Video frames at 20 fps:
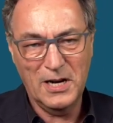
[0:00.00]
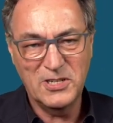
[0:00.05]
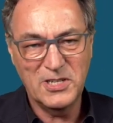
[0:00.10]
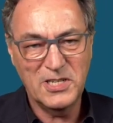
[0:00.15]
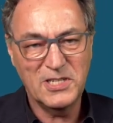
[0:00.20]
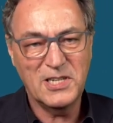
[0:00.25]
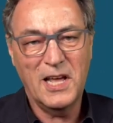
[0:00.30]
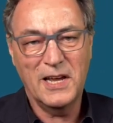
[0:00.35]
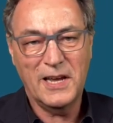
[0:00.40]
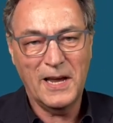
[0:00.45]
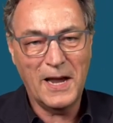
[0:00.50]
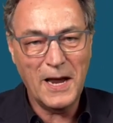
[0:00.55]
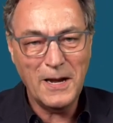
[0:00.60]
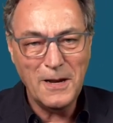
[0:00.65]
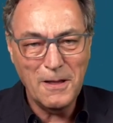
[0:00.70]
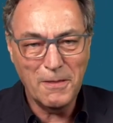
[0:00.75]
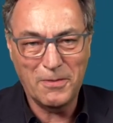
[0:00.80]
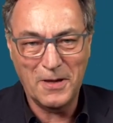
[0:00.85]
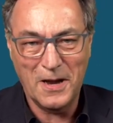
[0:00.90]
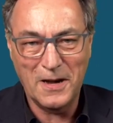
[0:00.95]
just like
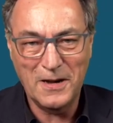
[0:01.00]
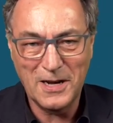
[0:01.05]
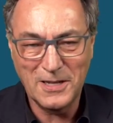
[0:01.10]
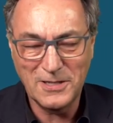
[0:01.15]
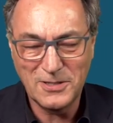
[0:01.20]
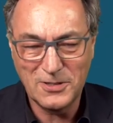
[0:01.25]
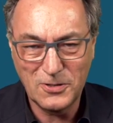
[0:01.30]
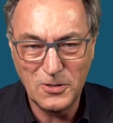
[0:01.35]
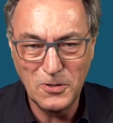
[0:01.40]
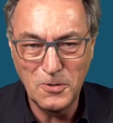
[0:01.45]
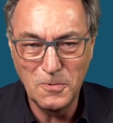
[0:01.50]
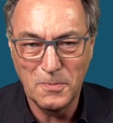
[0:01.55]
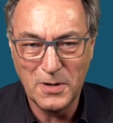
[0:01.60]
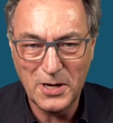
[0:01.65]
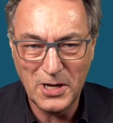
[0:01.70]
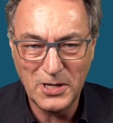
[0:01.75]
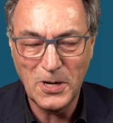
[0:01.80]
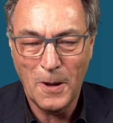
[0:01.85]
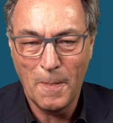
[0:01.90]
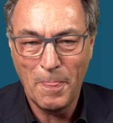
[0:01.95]
anything that's too
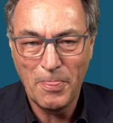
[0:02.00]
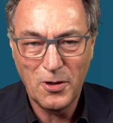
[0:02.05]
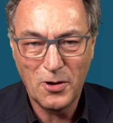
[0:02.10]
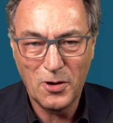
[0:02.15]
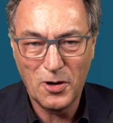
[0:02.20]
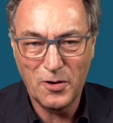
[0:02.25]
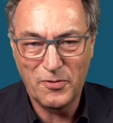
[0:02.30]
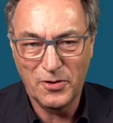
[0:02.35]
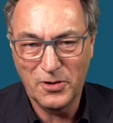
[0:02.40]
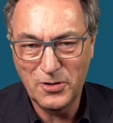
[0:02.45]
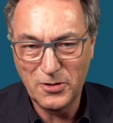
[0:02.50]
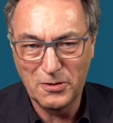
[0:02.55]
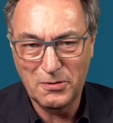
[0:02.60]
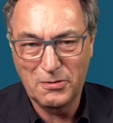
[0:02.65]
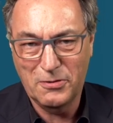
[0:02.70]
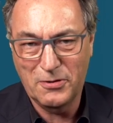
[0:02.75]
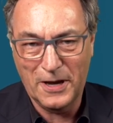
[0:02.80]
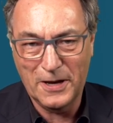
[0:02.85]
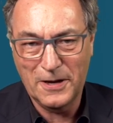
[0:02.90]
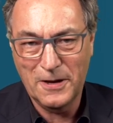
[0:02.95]
much of a good
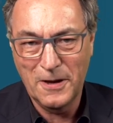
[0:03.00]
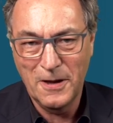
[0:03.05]
thing.